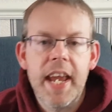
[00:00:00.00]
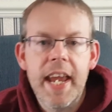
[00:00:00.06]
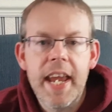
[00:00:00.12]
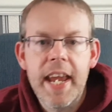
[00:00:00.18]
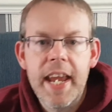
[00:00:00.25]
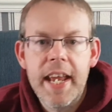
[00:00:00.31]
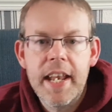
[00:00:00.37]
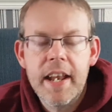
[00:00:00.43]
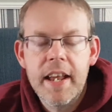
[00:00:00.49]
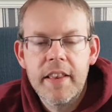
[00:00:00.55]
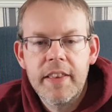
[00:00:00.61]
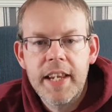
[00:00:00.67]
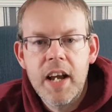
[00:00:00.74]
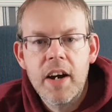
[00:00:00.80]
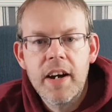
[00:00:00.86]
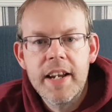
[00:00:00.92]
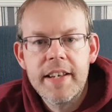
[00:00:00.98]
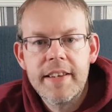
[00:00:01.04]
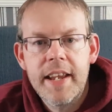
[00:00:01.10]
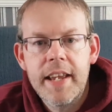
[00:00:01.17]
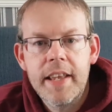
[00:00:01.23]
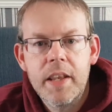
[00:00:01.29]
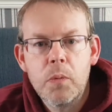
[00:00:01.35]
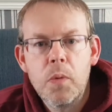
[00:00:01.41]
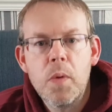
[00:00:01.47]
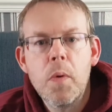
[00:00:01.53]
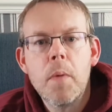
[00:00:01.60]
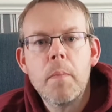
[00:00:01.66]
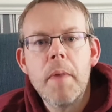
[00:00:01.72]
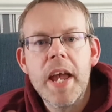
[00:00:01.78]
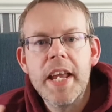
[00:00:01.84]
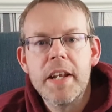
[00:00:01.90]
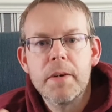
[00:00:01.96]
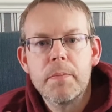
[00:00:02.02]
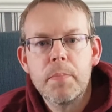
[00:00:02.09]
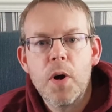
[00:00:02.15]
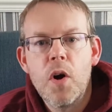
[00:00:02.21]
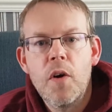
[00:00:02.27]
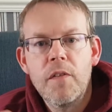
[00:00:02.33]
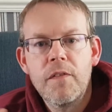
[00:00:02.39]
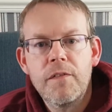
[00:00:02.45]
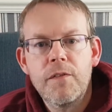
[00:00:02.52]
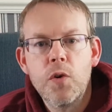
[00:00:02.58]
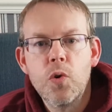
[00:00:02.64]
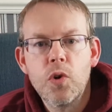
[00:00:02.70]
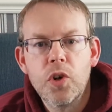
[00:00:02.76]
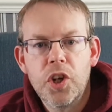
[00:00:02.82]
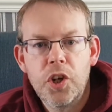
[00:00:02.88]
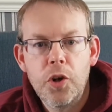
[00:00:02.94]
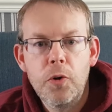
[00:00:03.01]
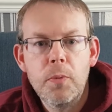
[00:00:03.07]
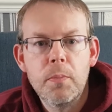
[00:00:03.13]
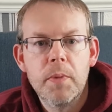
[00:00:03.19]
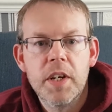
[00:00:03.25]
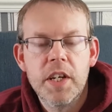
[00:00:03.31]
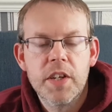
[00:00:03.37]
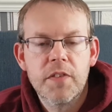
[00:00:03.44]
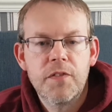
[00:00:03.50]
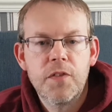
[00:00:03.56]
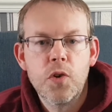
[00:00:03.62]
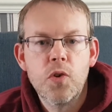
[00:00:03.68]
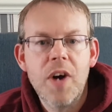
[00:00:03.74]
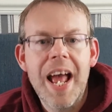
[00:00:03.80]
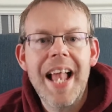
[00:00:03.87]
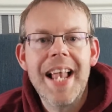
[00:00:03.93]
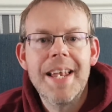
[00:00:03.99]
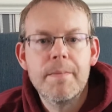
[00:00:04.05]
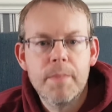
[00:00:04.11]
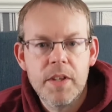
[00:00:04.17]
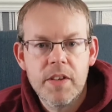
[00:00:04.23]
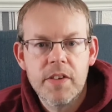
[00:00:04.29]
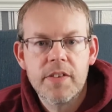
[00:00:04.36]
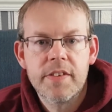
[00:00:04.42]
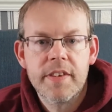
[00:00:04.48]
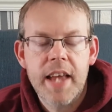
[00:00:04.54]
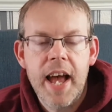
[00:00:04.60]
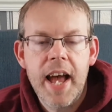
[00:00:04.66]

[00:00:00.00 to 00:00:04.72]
in the idea that we were made up of four humours, four elements,